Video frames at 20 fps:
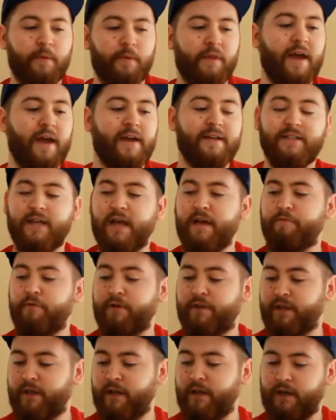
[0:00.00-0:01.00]
But that is
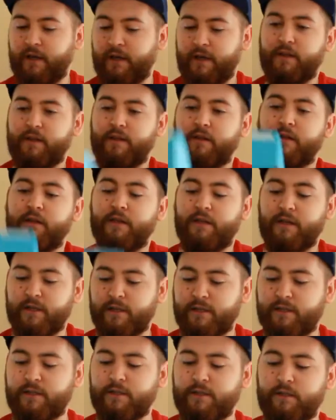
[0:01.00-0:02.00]
everything in
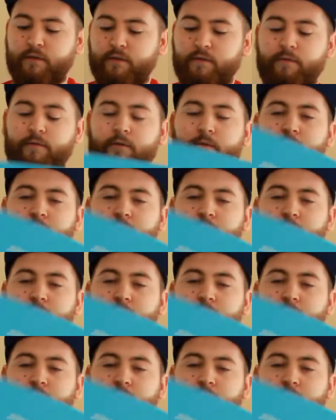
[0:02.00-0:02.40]
this,